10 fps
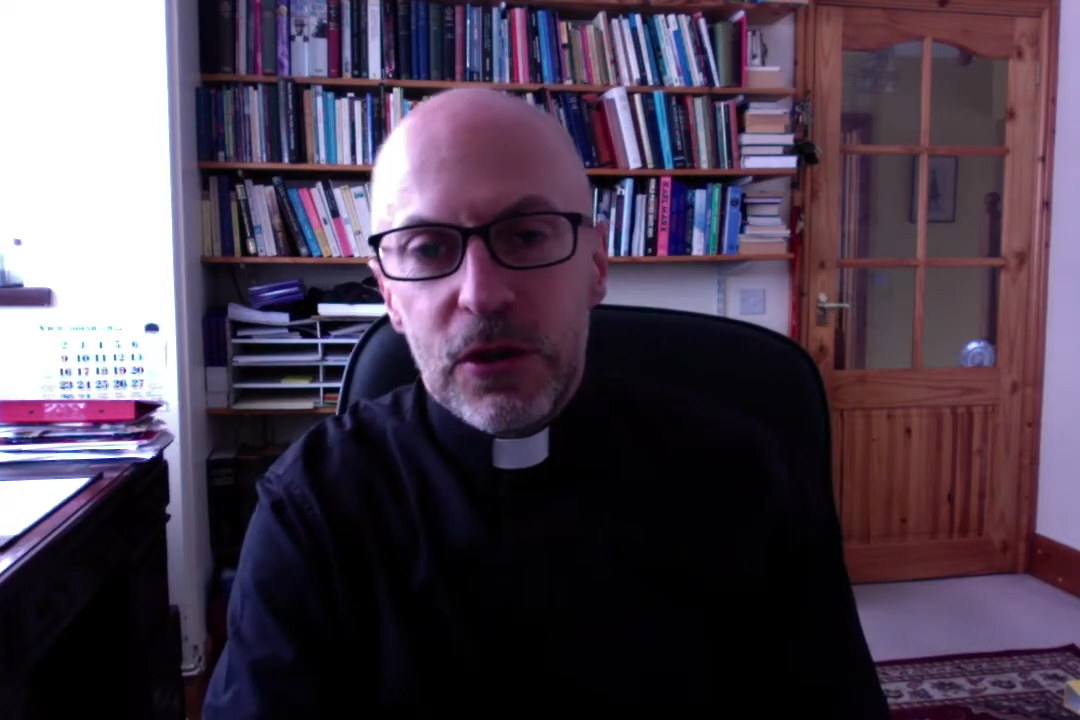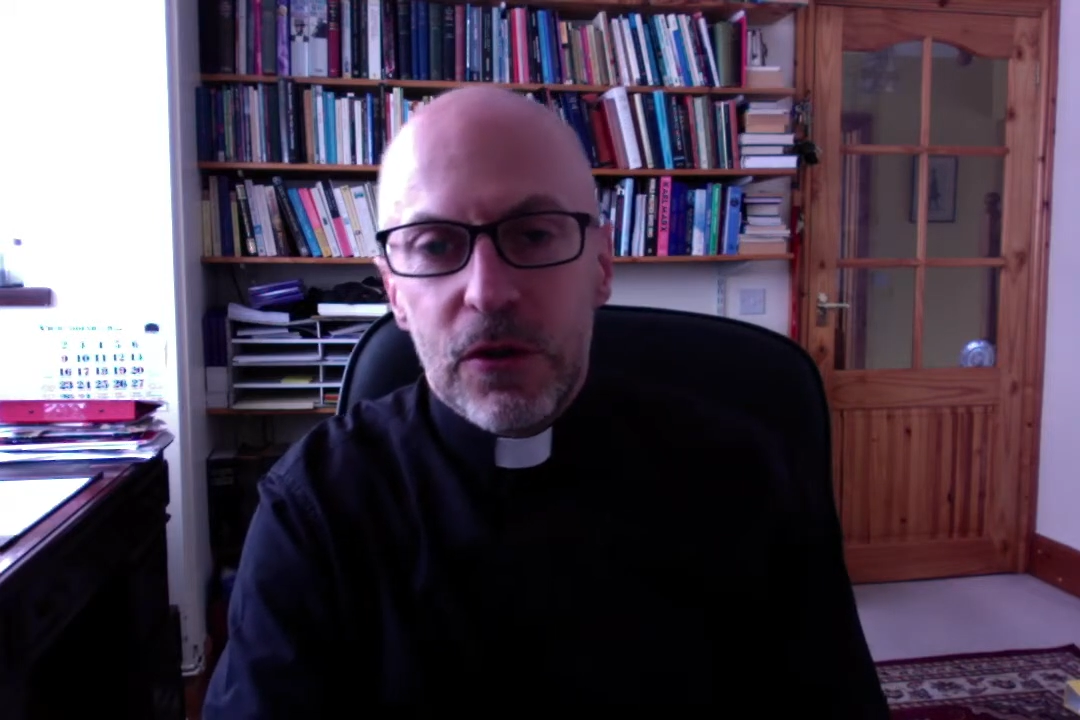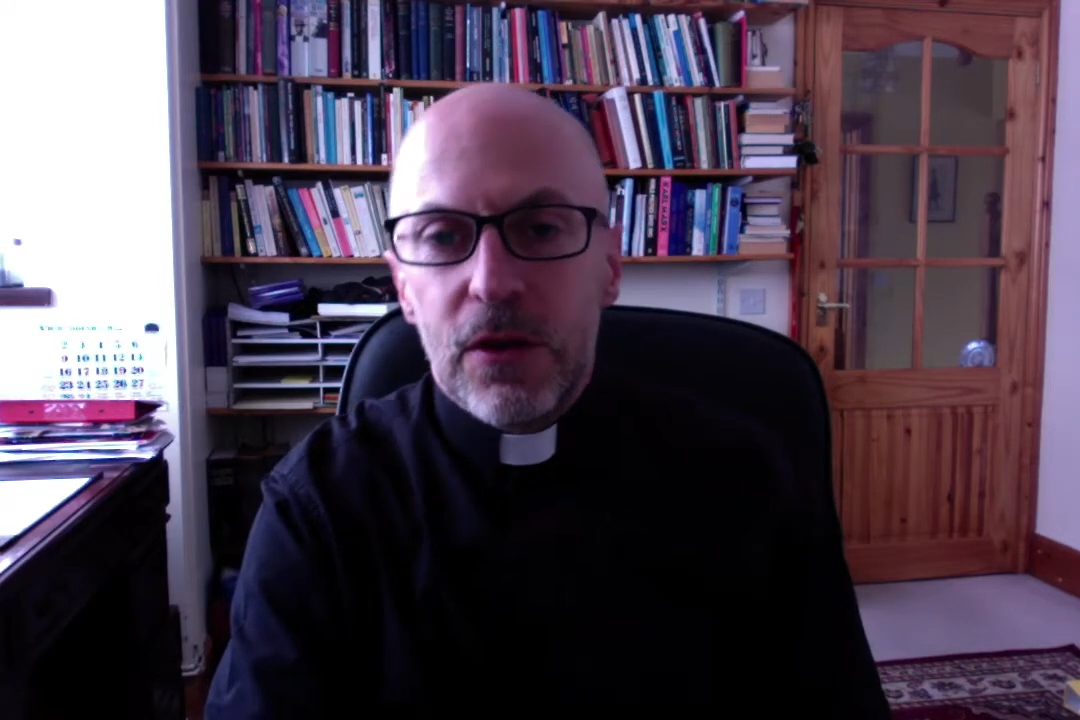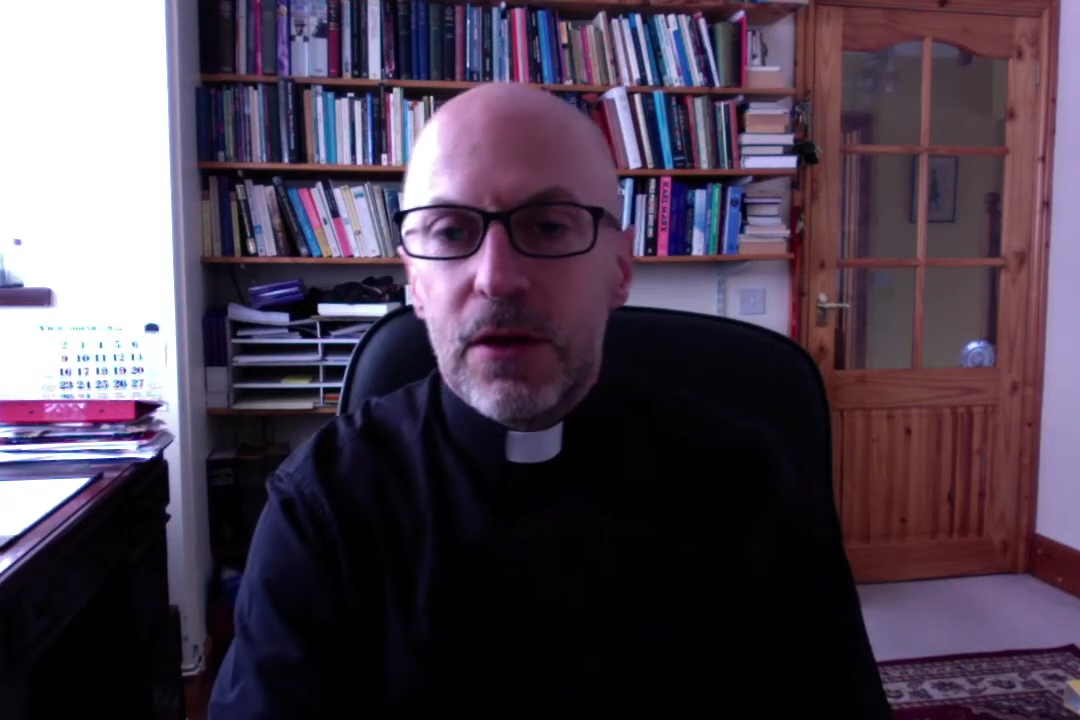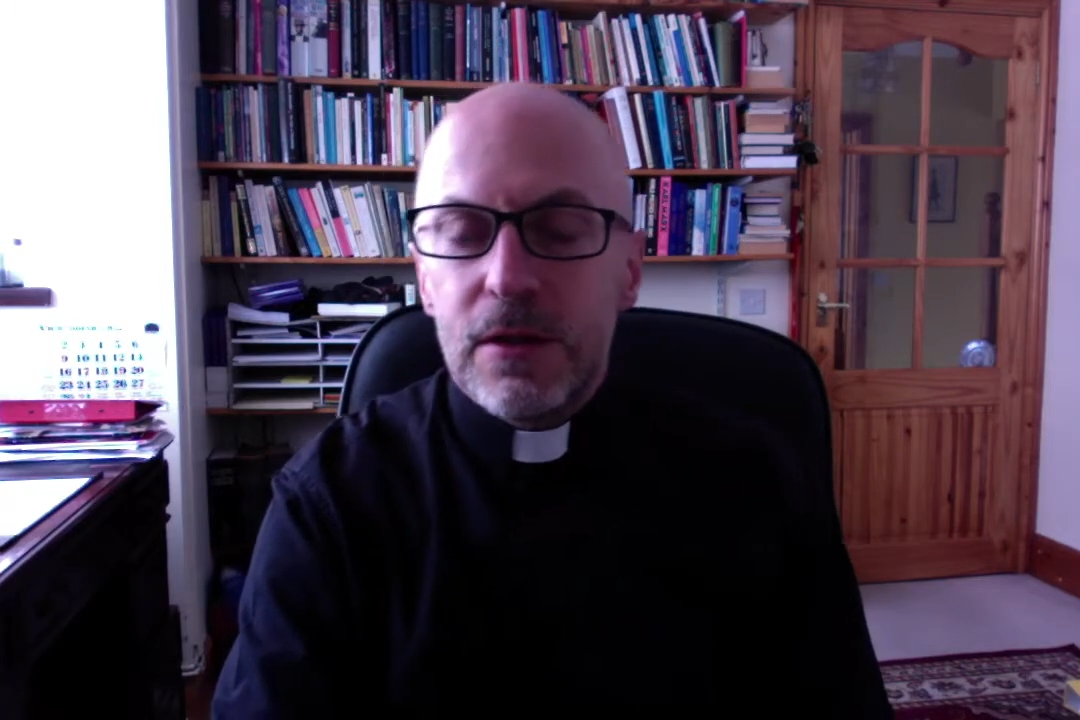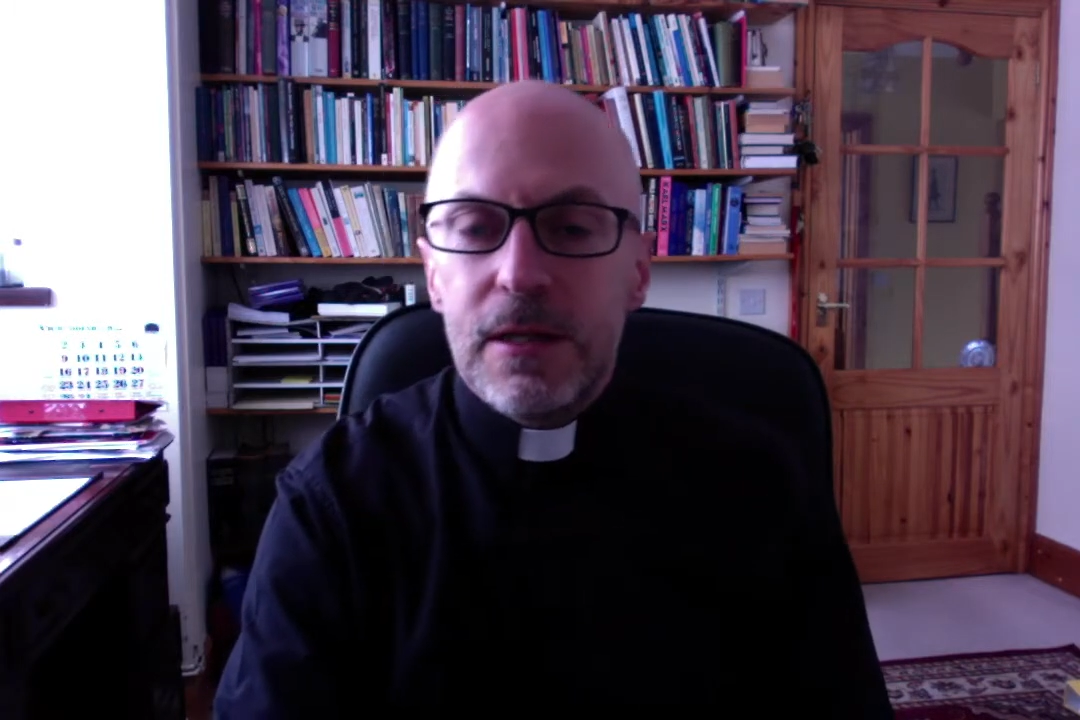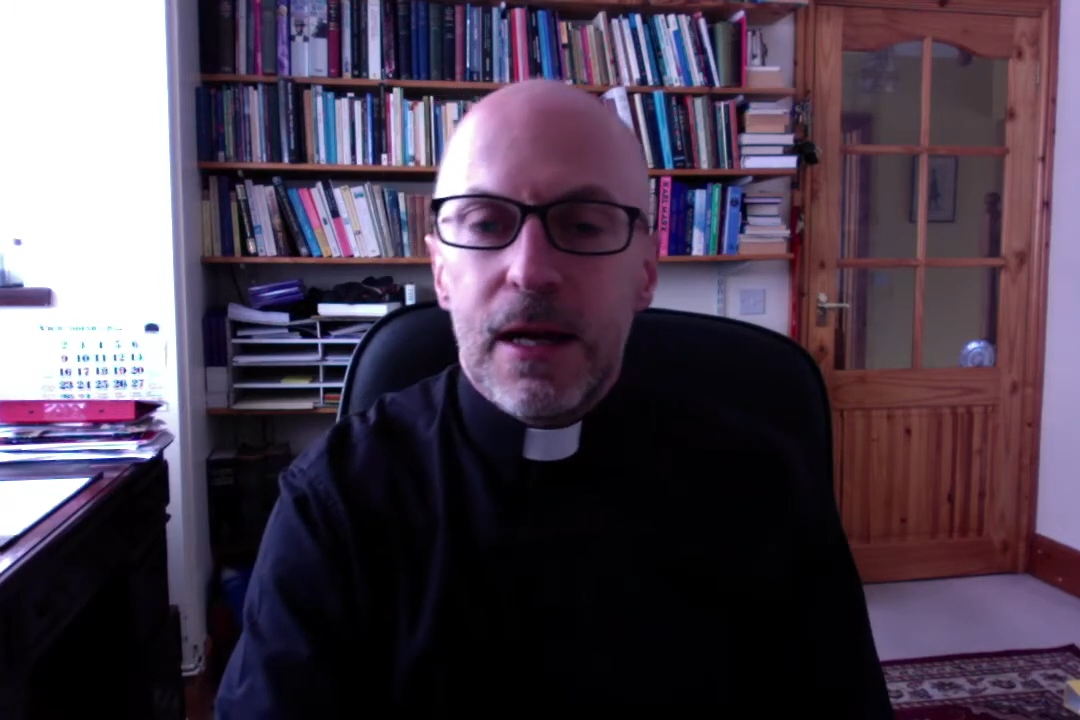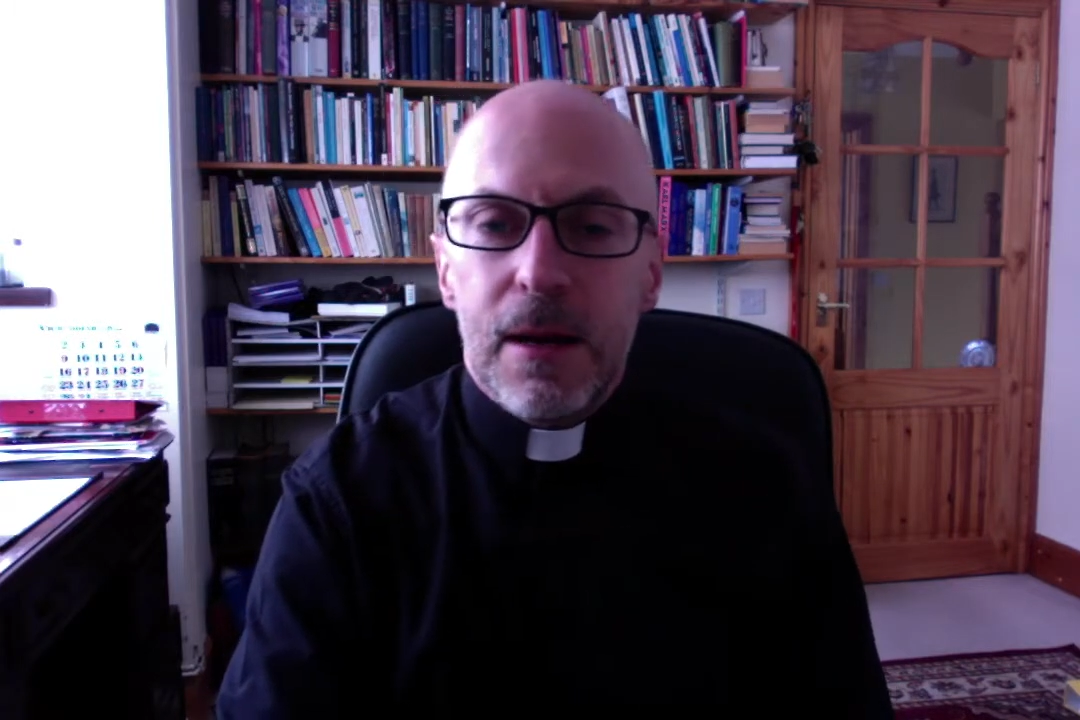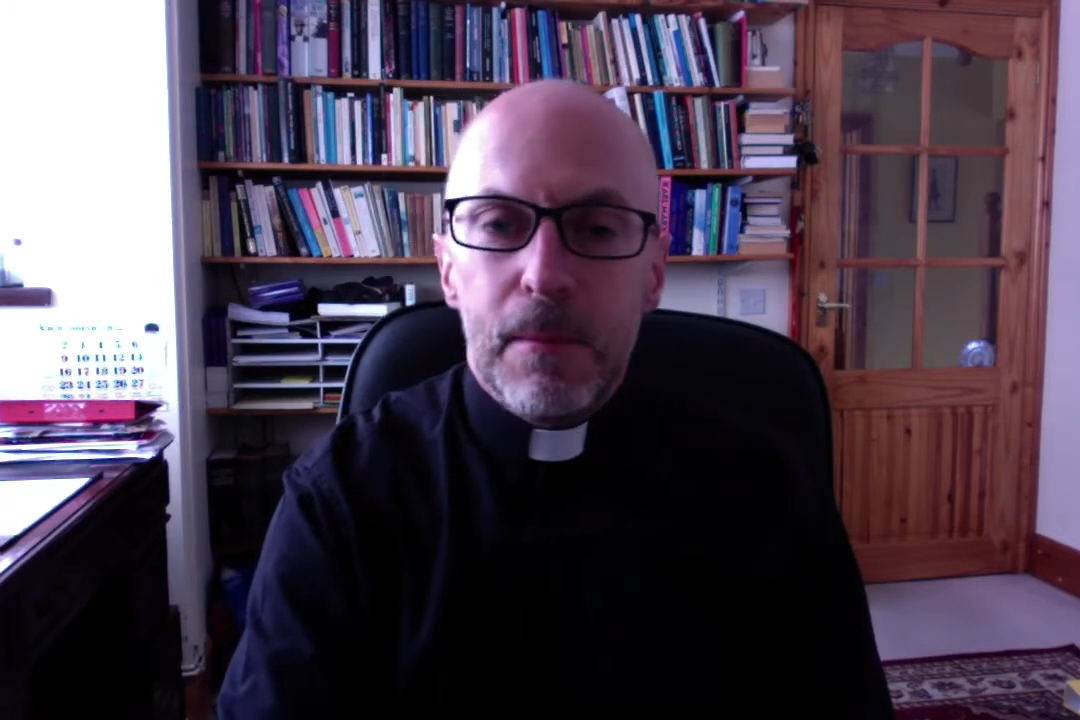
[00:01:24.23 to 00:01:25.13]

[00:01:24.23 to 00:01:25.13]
that